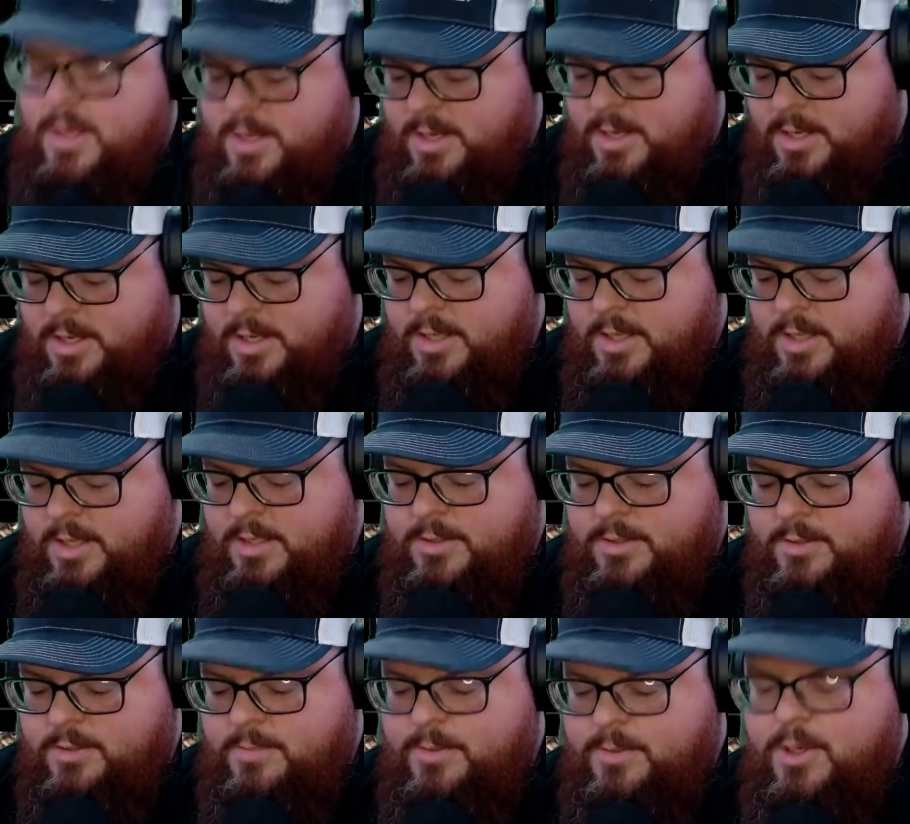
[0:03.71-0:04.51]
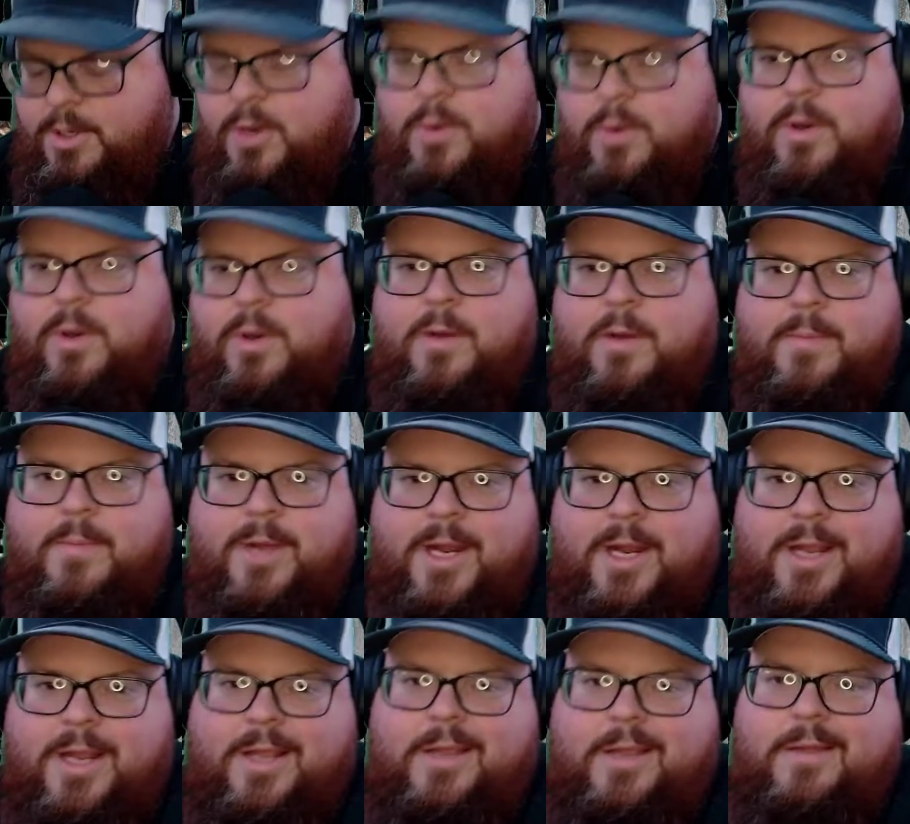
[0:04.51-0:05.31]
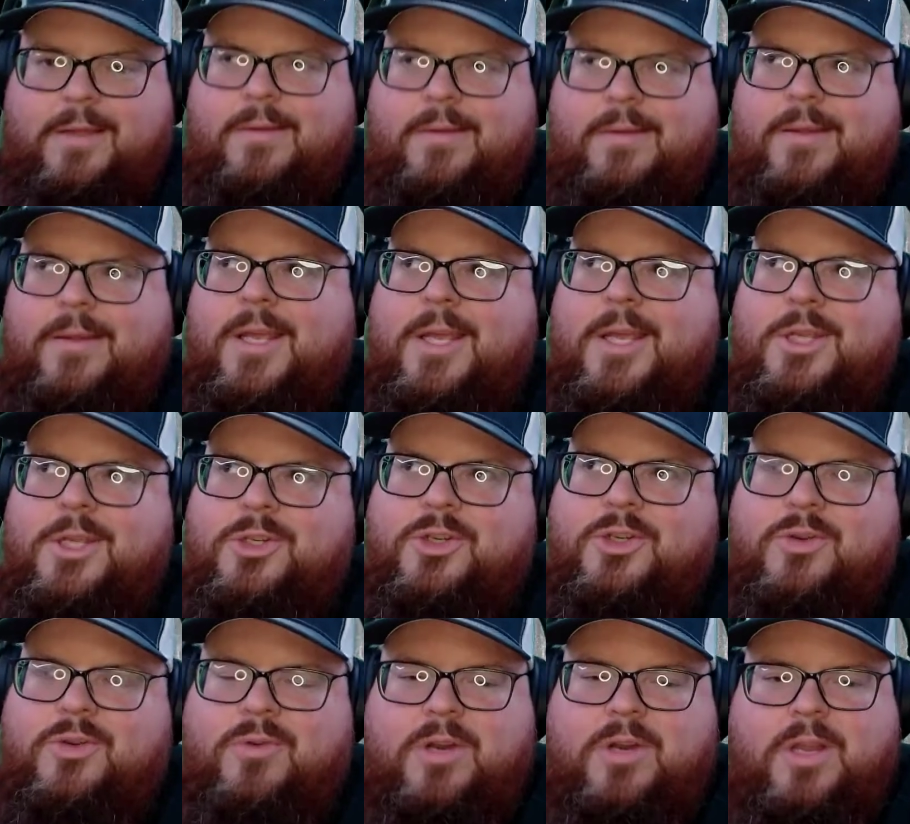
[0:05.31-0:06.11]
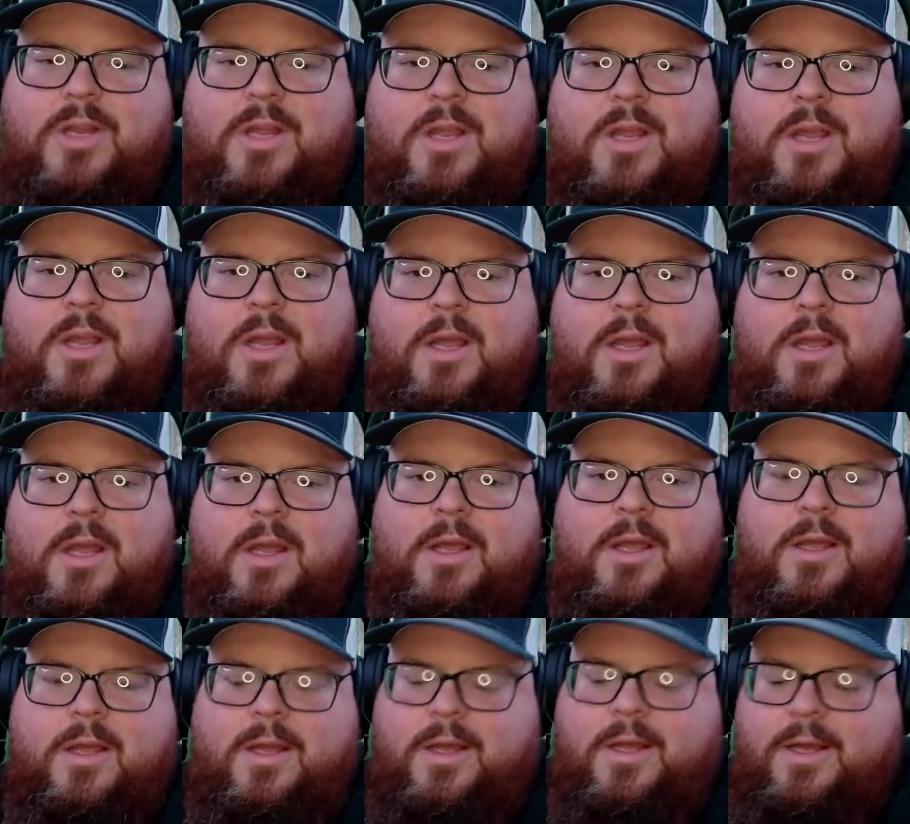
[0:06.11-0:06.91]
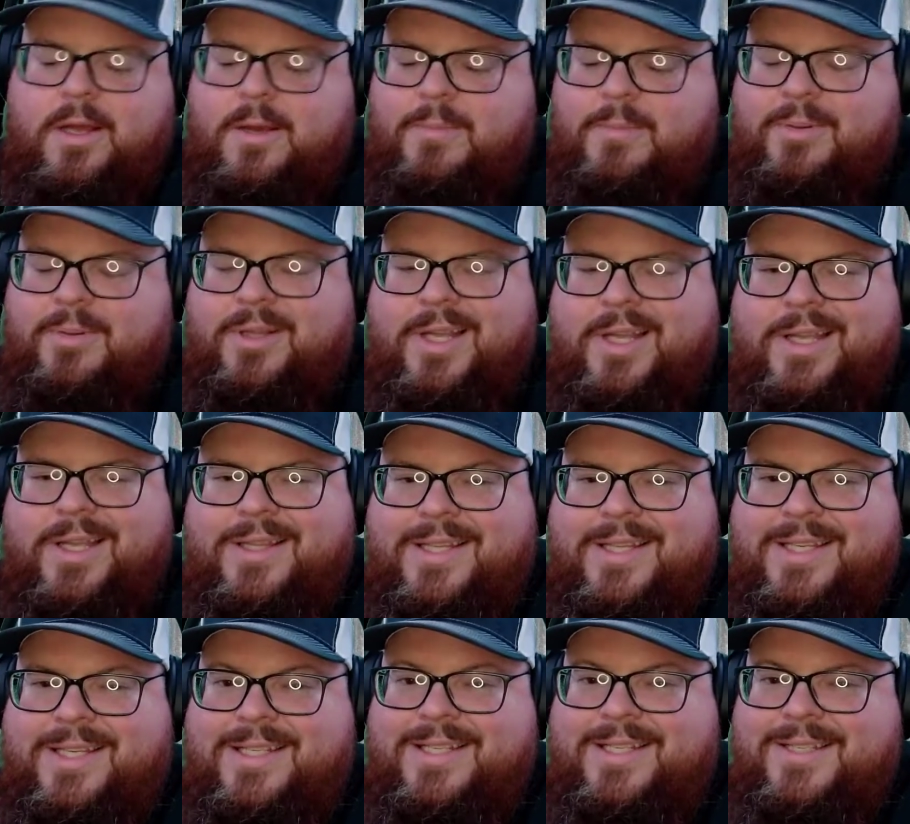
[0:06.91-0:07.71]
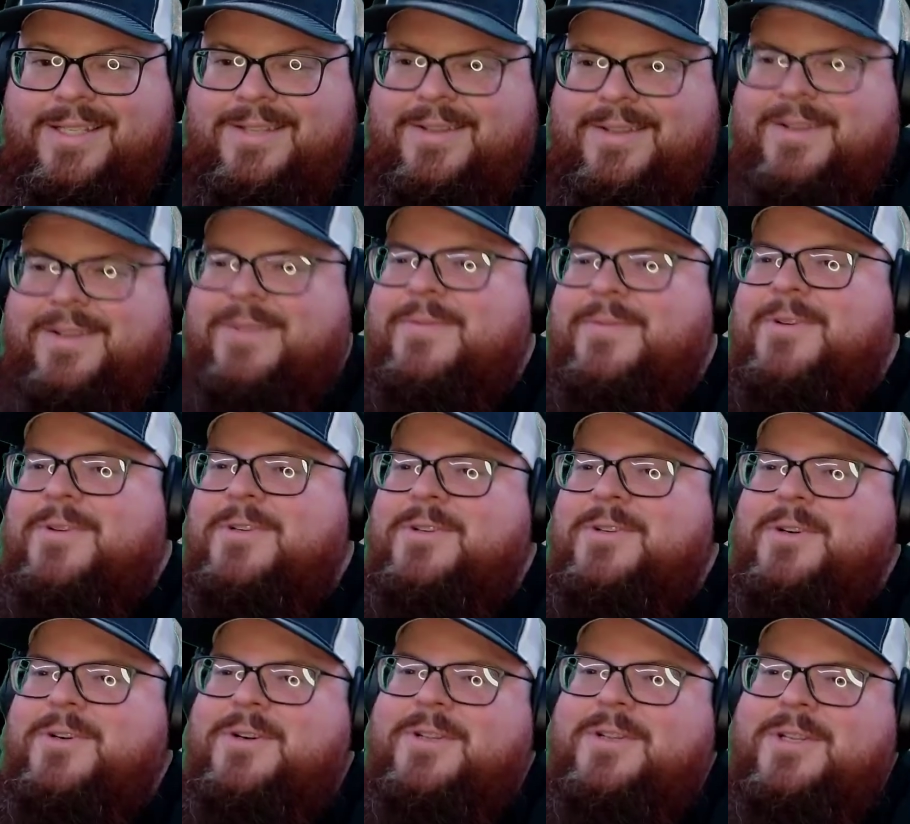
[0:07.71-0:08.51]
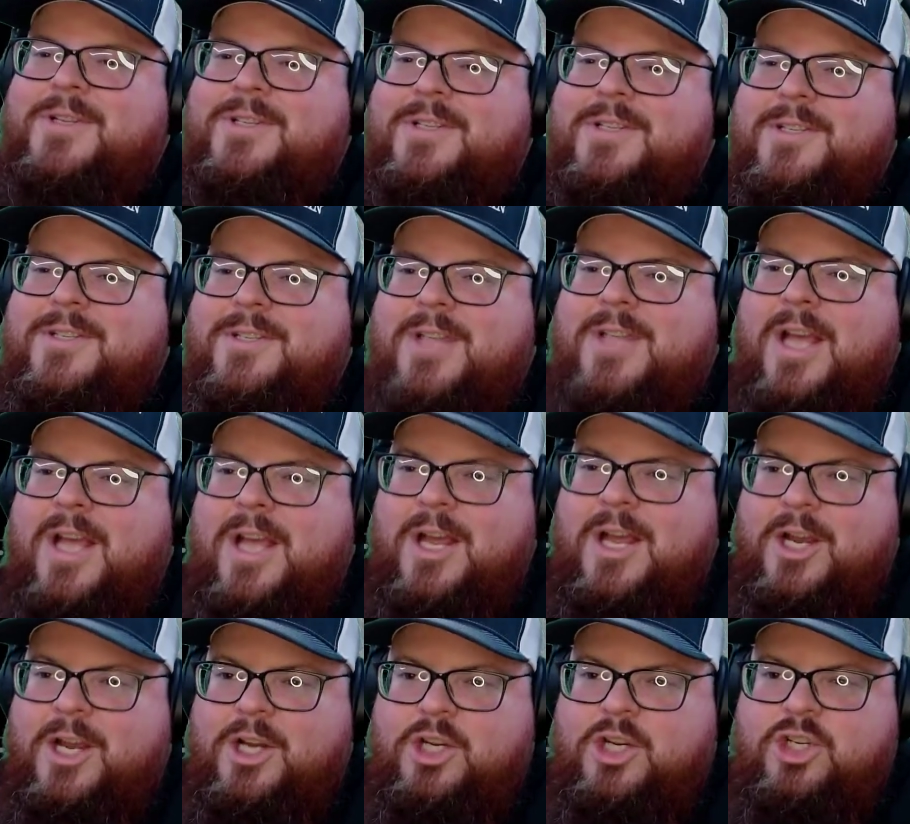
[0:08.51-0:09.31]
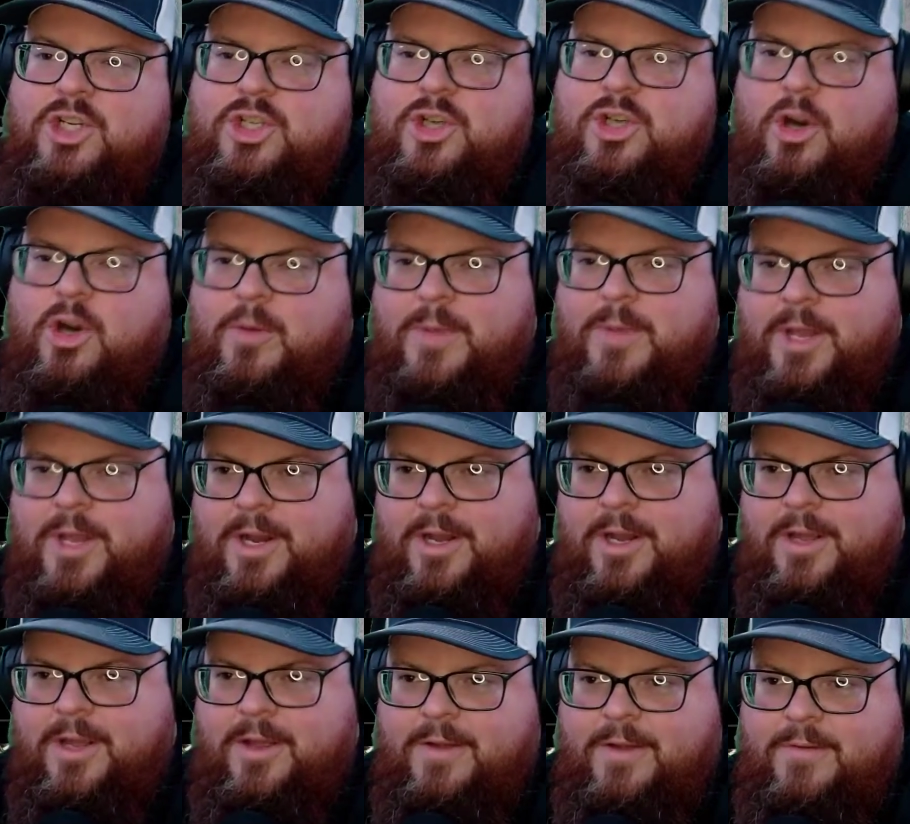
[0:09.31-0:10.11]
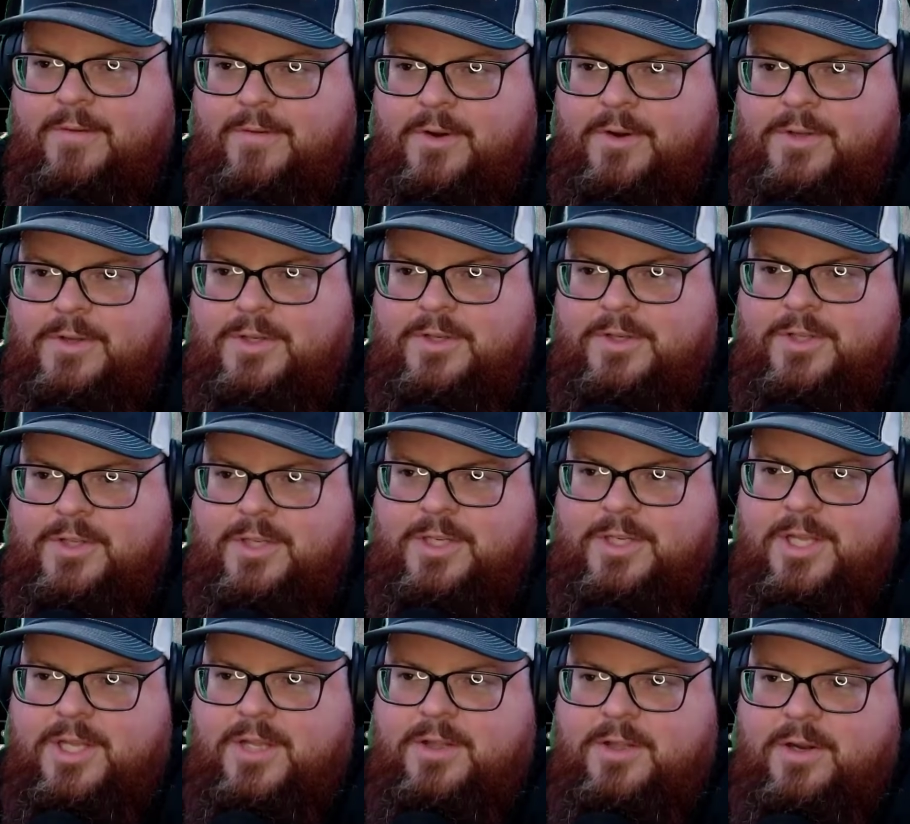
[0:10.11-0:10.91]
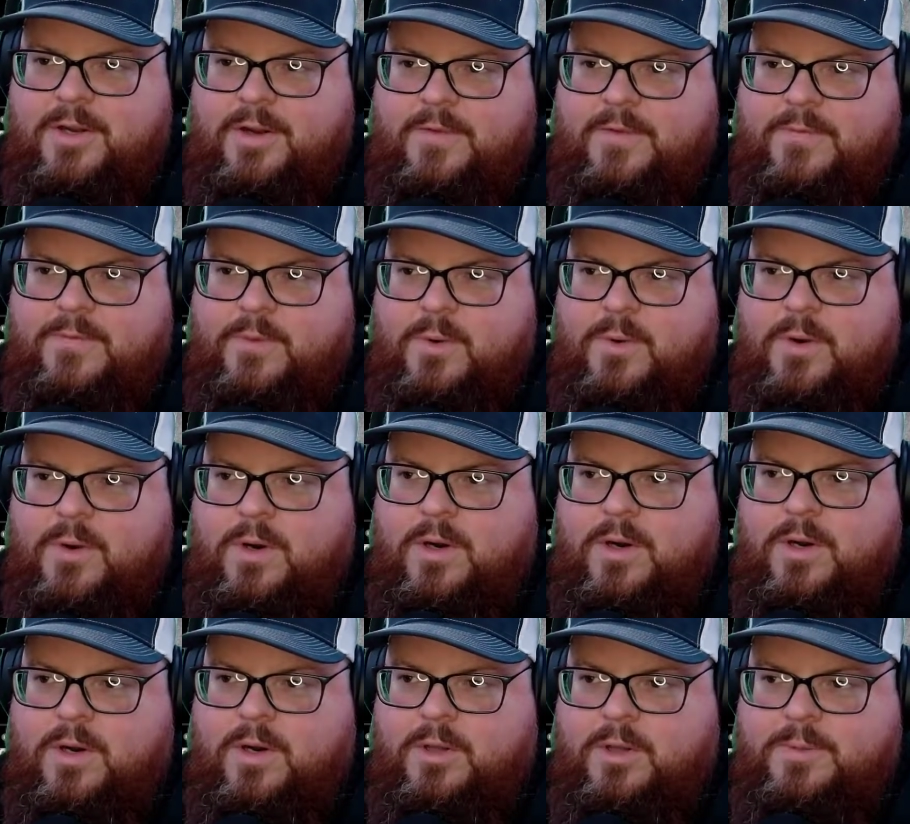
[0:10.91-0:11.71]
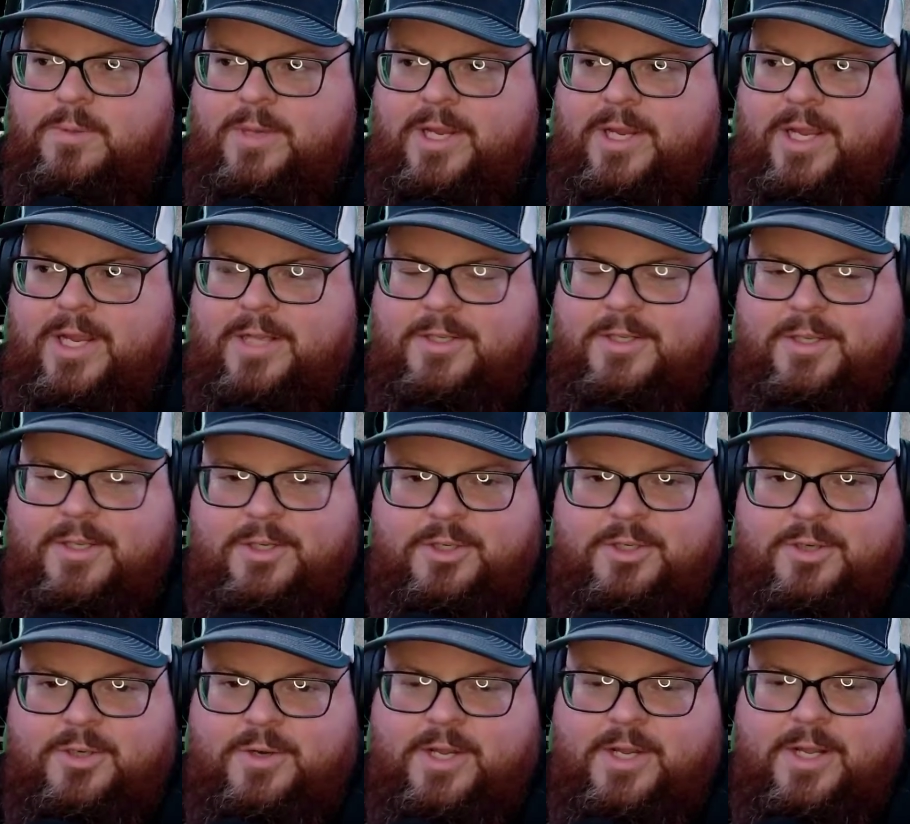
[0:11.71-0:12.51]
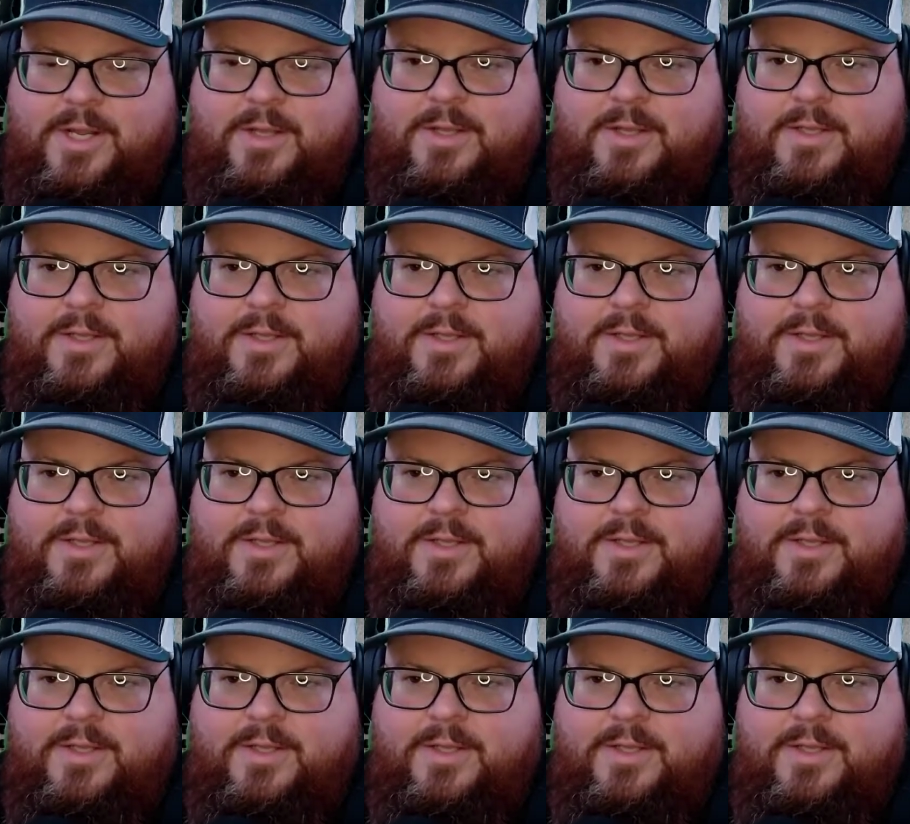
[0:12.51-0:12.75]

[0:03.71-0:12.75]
This will go on my history playlist for sure. This is Sherman versus the T-34 Ultimate Hands-On Showdown.